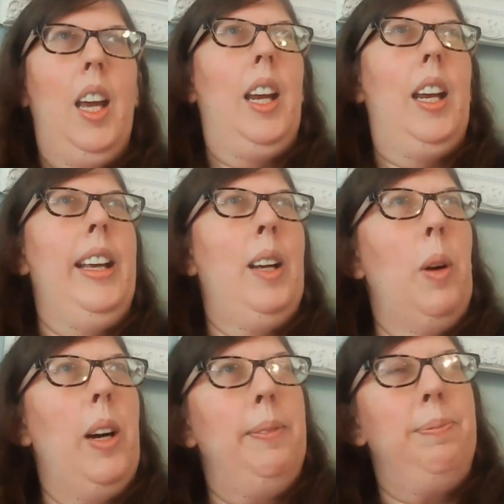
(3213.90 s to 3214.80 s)

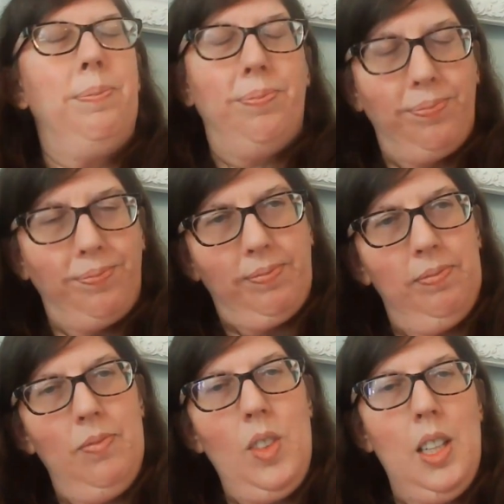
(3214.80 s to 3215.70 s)
Anyway,
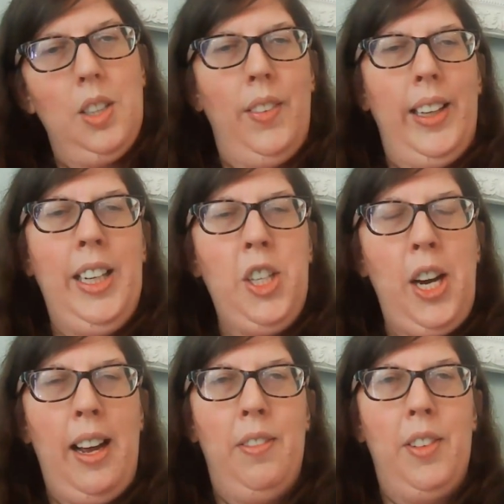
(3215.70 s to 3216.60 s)
so they each
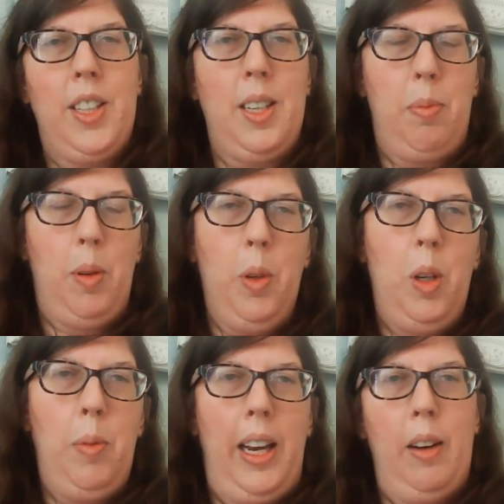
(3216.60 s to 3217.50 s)
have a separate
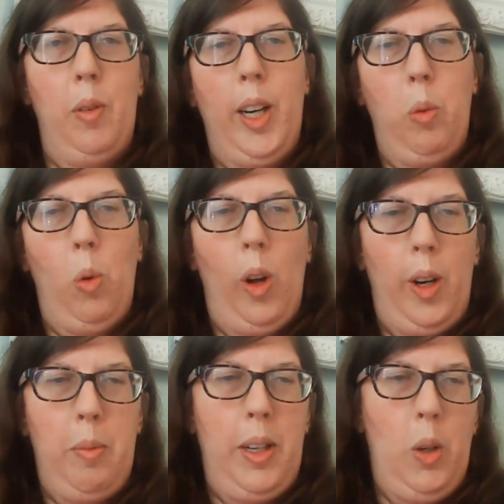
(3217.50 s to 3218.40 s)
room. They have running
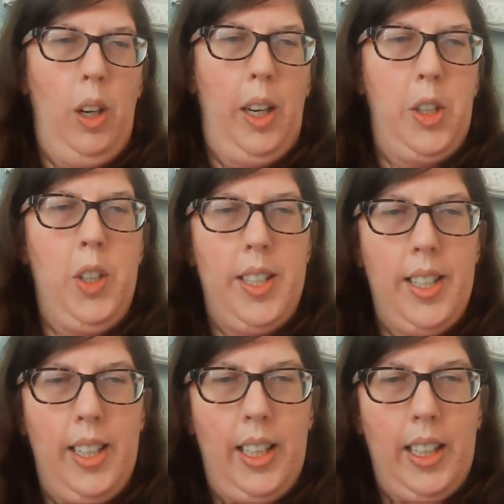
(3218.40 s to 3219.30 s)
water, but no
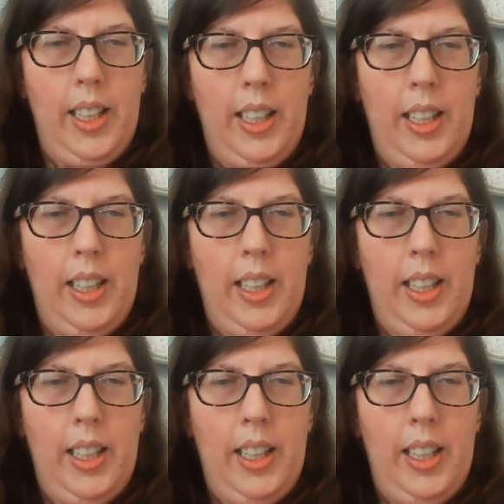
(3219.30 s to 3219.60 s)
electricity.